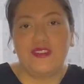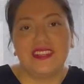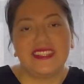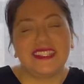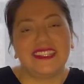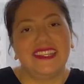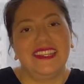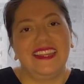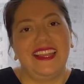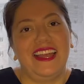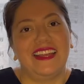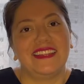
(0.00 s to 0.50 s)

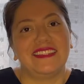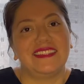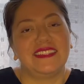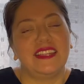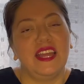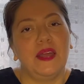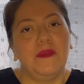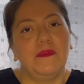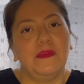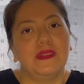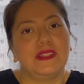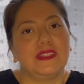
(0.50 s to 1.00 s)
the last
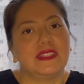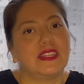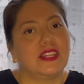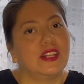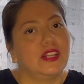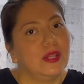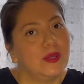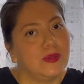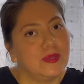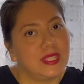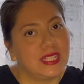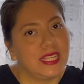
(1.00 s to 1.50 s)
step is
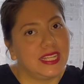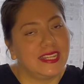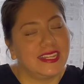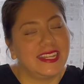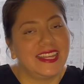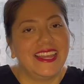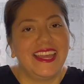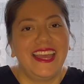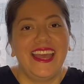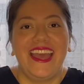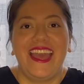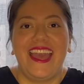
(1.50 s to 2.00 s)
closing,
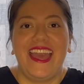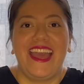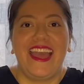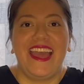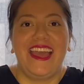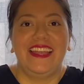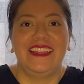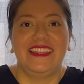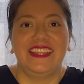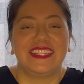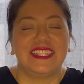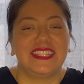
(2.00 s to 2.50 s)

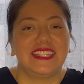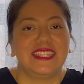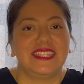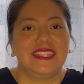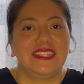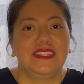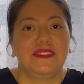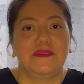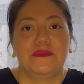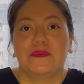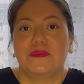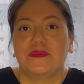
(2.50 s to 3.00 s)
and this is
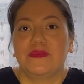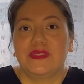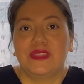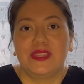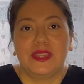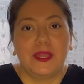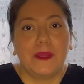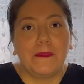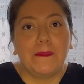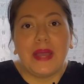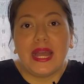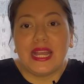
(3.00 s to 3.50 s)

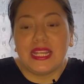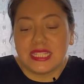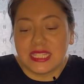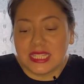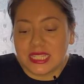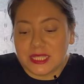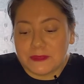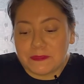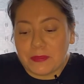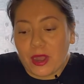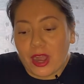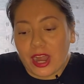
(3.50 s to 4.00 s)
the
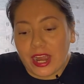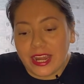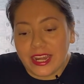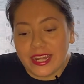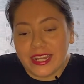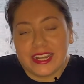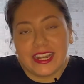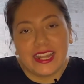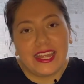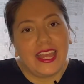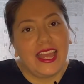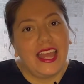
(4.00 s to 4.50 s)
best
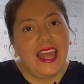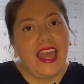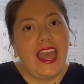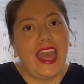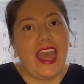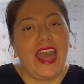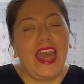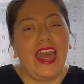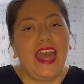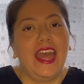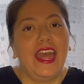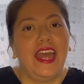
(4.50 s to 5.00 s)
part
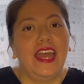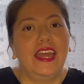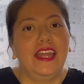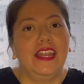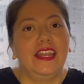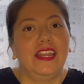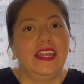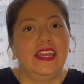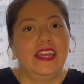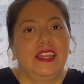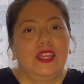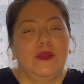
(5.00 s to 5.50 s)

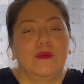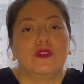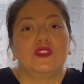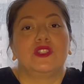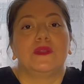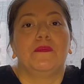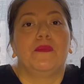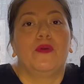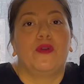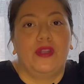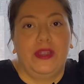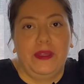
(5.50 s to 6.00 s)
and the most
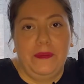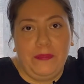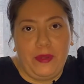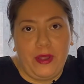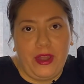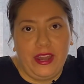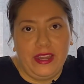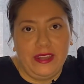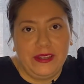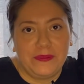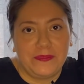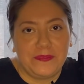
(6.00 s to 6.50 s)
important
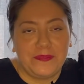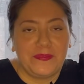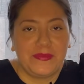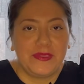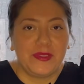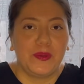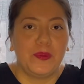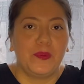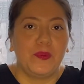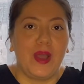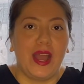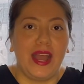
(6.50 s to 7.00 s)
part.
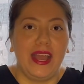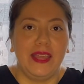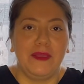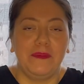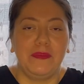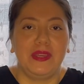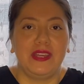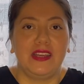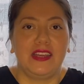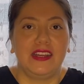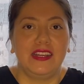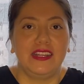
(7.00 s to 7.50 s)
Why?
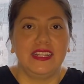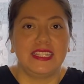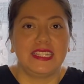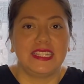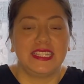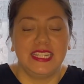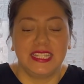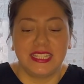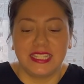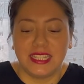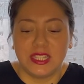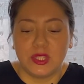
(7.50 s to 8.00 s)
Because
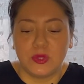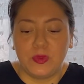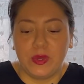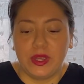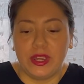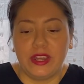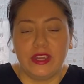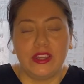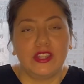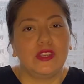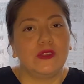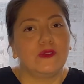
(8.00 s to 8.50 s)
this is
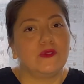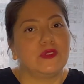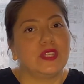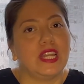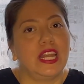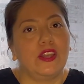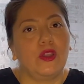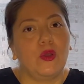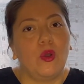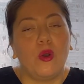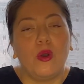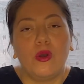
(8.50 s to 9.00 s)
where you
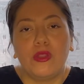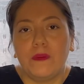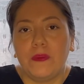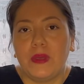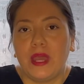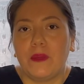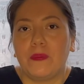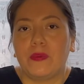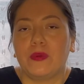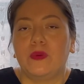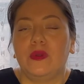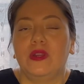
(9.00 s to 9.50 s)
sign all the
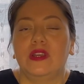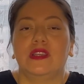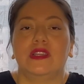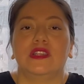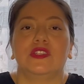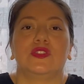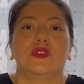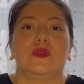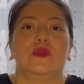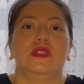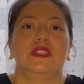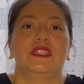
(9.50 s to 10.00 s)
paperwork.
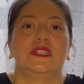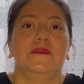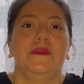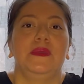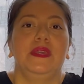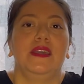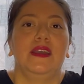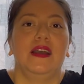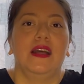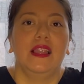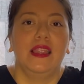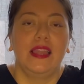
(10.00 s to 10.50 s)
It's going to
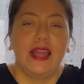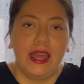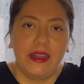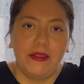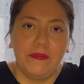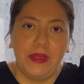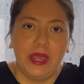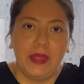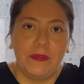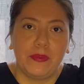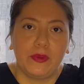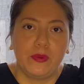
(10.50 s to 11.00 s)
be a lot
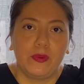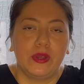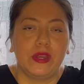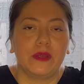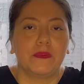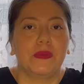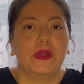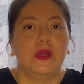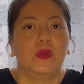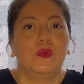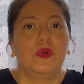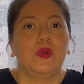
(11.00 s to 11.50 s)
of
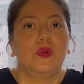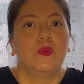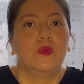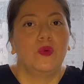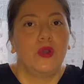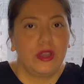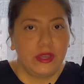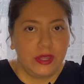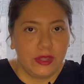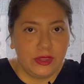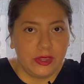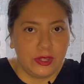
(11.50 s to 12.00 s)
paperwork, but we'll
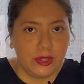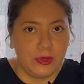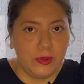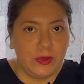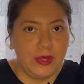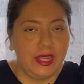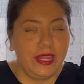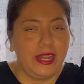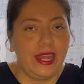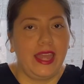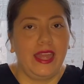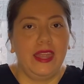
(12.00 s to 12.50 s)
walk you through
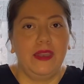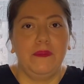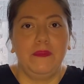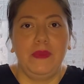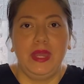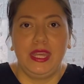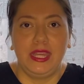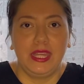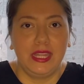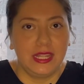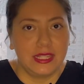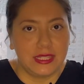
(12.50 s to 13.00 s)
it and
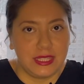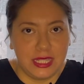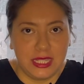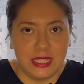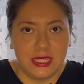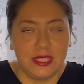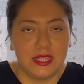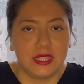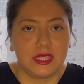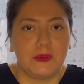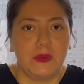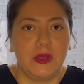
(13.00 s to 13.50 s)
make it as
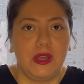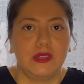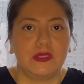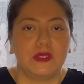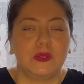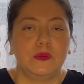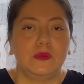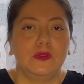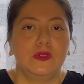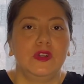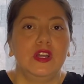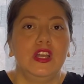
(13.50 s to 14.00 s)
easy as
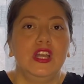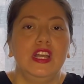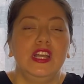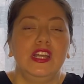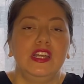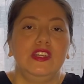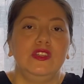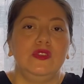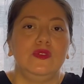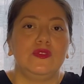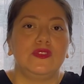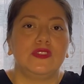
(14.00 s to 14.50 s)
possible.
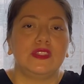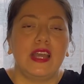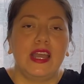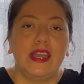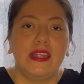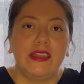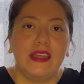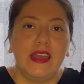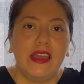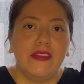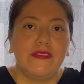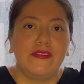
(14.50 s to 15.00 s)
You
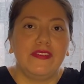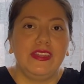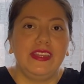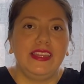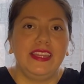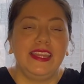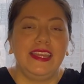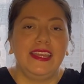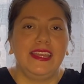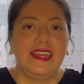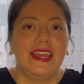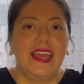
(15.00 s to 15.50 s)
sign
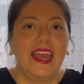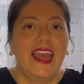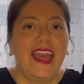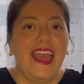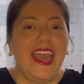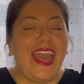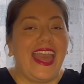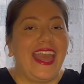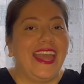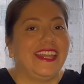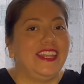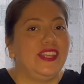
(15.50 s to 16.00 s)
everything
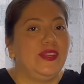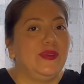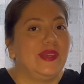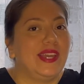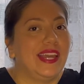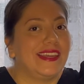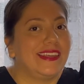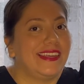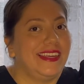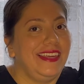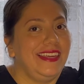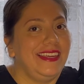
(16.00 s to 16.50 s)
and you
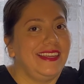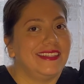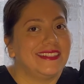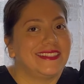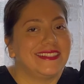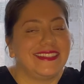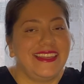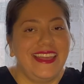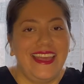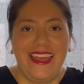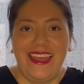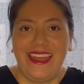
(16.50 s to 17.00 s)
get
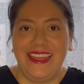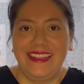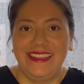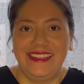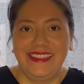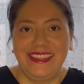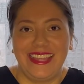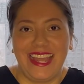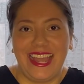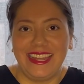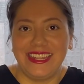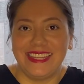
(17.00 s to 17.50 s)
keys,
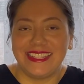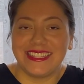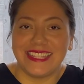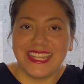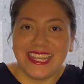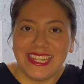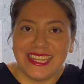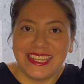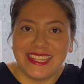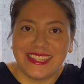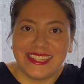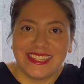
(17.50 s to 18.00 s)
and that is
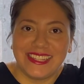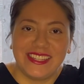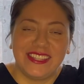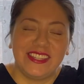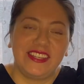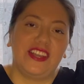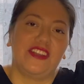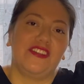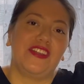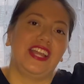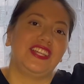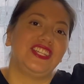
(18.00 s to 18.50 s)
it.
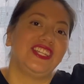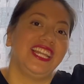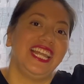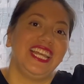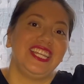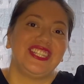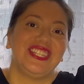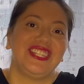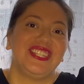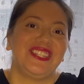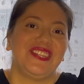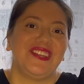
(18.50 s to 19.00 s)

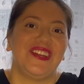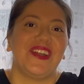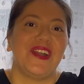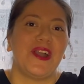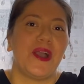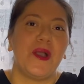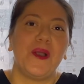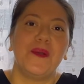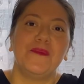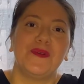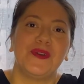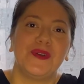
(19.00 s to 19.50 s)
Congratulations, you're a
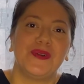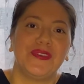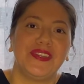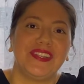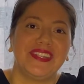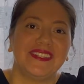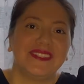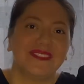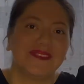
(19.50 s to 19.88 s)
homeowner.